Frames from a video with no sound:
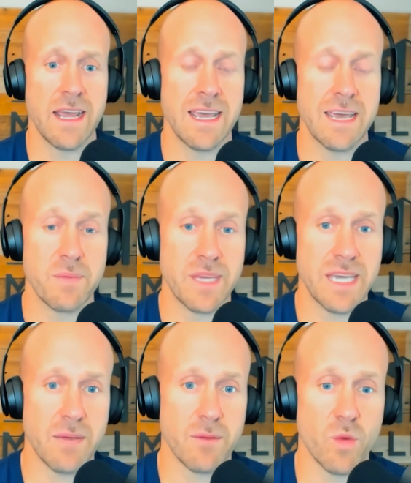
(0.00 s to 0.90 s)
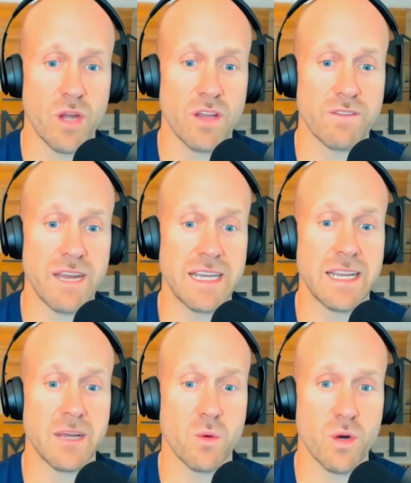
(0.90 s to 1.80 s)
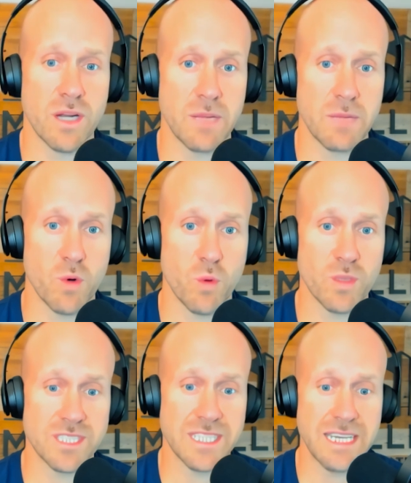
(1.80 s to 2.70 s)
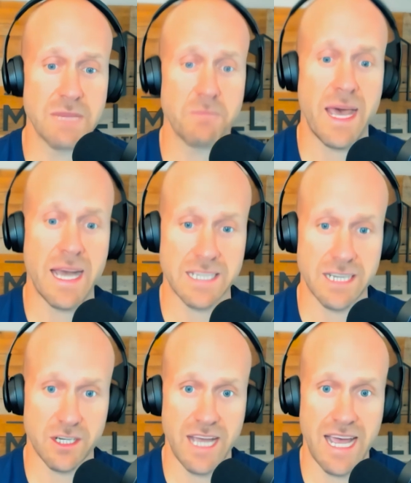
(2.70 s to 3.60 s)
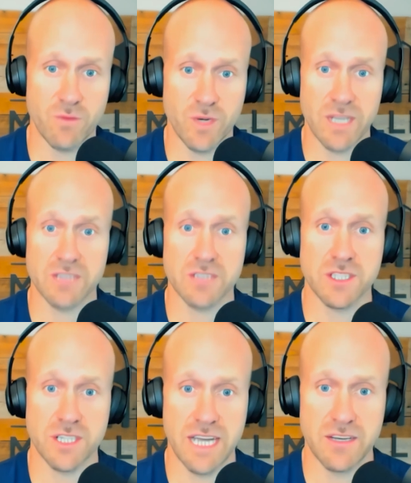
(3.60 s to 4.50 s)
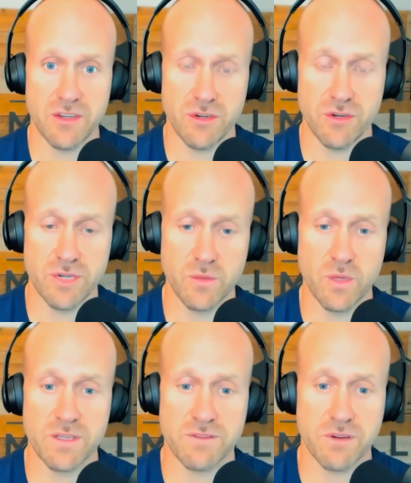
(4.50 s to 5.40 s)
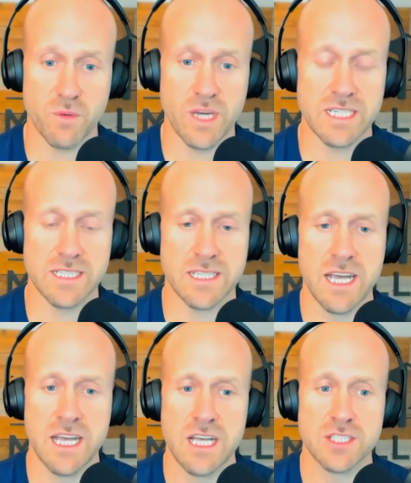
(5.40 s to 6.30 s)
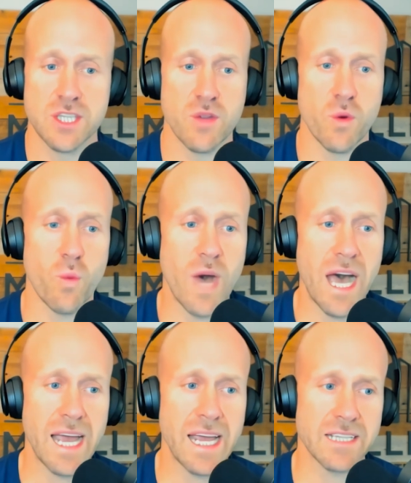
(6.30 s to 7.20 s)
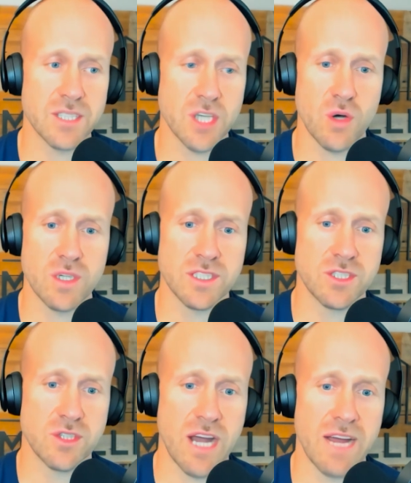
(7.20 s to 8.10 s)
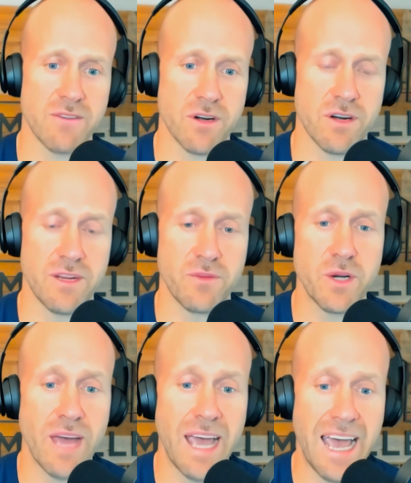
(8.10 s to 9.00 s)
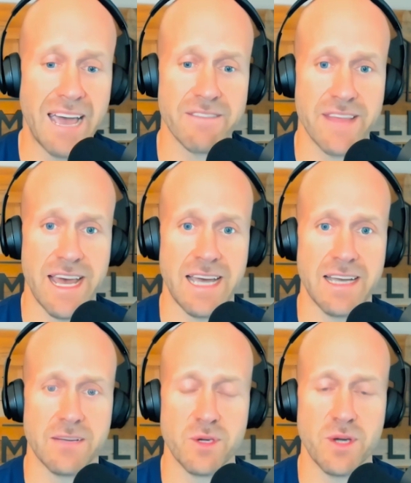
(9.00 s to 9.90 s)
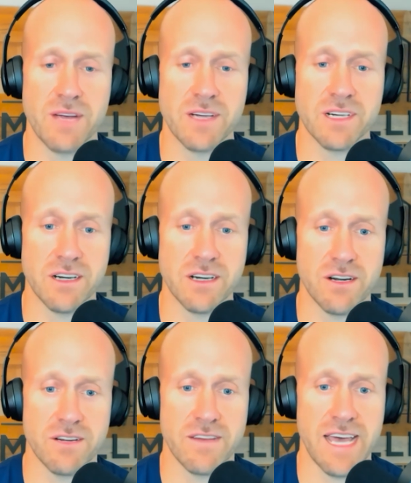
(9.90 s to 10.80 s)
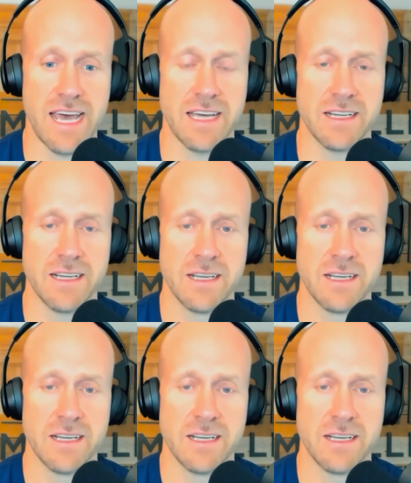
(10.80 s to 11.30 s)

it became, well, if I didn't work anymore, what's the impact I could have? What else could I do in what different ways? So the why is always the driver. And if we don't have that and we don't have clarity of that,